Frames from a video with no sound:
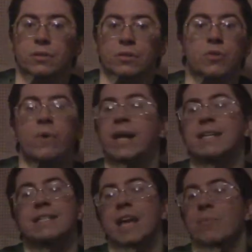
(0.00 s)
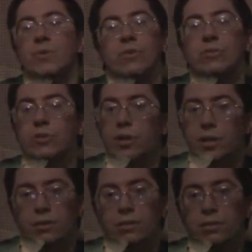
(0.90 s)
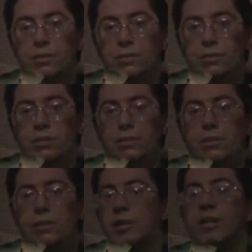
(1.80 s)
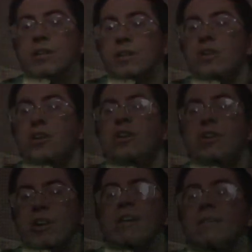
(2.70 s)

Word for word: you ain't escaping no shark. You're you, are you are